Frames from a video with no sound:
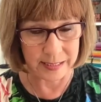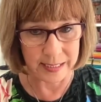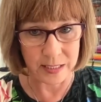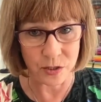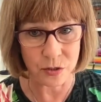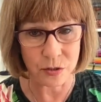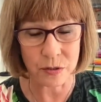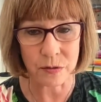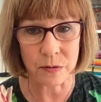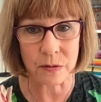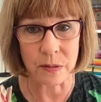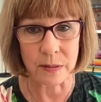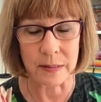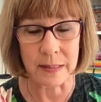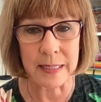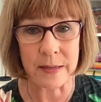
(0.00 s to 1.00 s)
senior
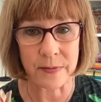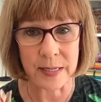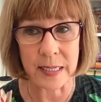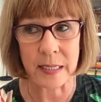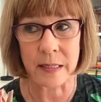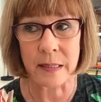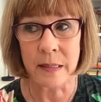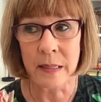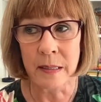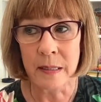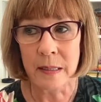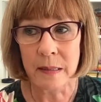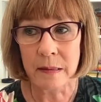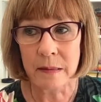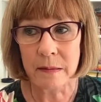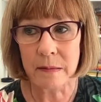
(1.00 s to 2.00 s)
living
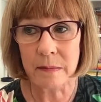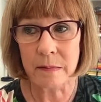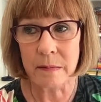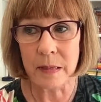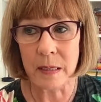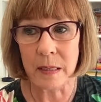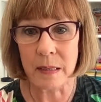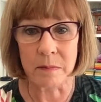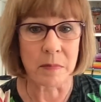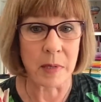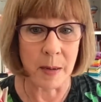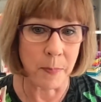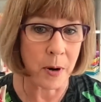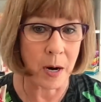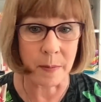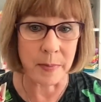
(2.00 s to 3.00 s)

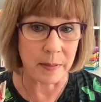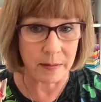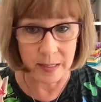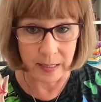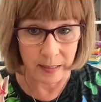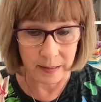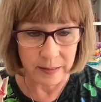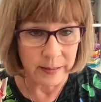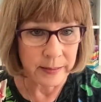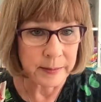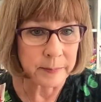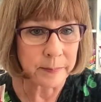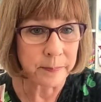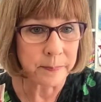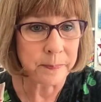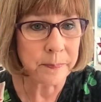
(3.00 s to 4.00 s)
apartment thing.
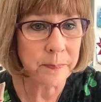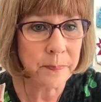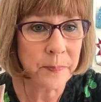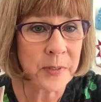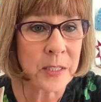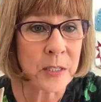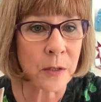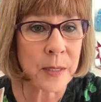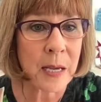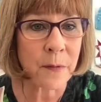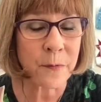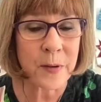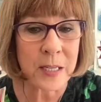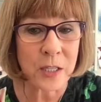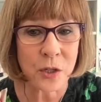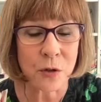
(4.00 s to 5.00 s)
You know, they
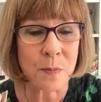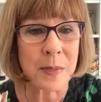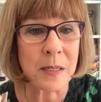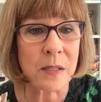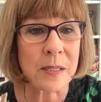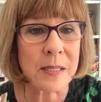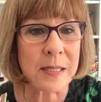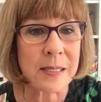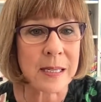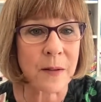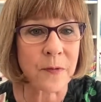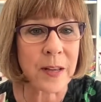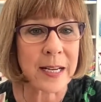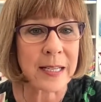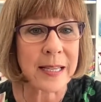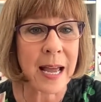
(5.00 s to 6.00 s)
fix your meals and
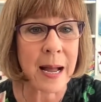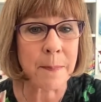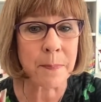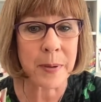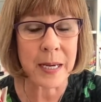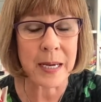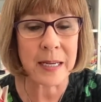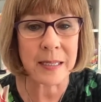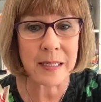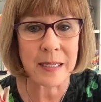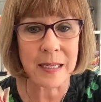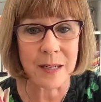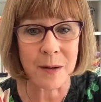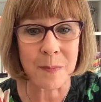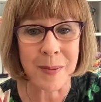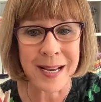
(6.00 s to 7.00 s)
stuff like that. But,
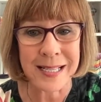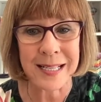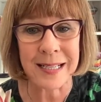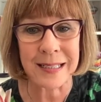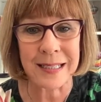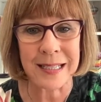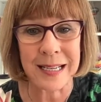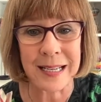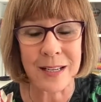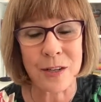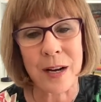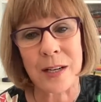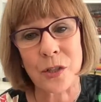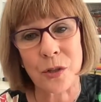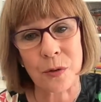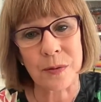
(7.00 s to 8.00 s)
you know, basically you
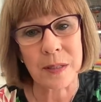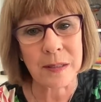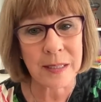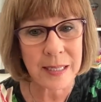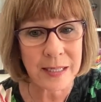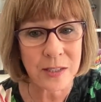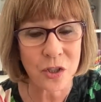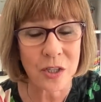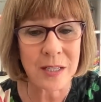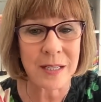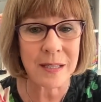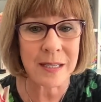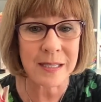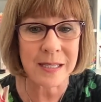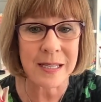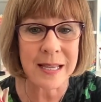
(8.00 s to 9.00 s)
got your own little kitchen
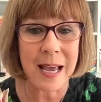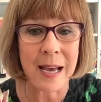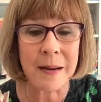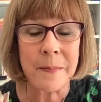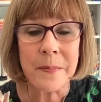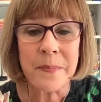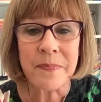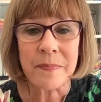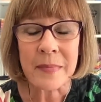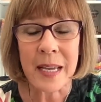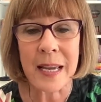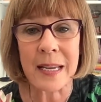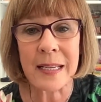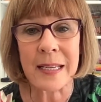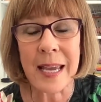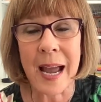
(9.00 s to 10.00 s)
and this and that.
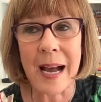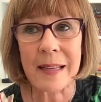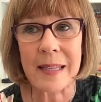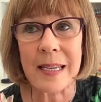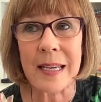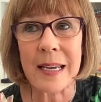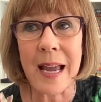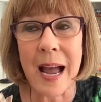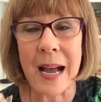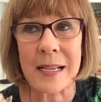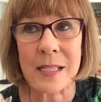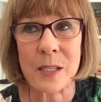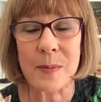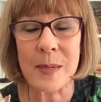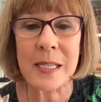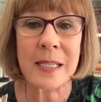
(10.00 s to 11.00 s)
And Kathy
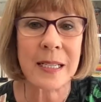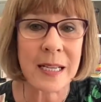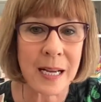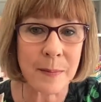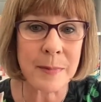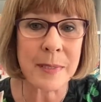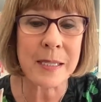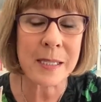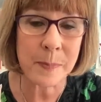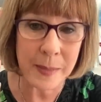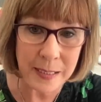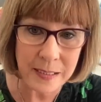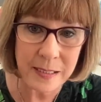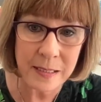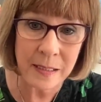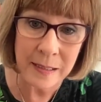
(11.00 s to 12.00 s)
asked me to come and
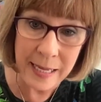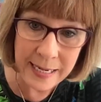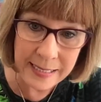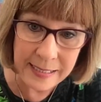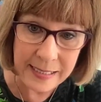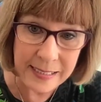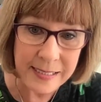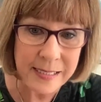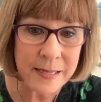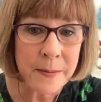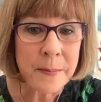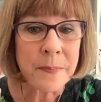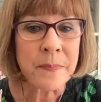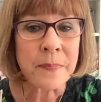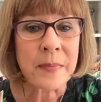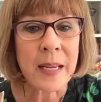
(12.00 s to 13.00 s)
speak to the ladies
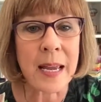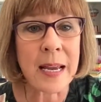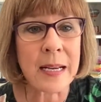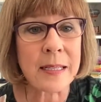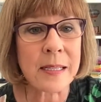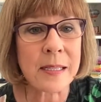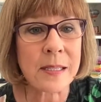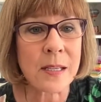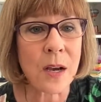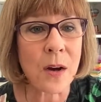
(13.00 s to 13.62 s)
and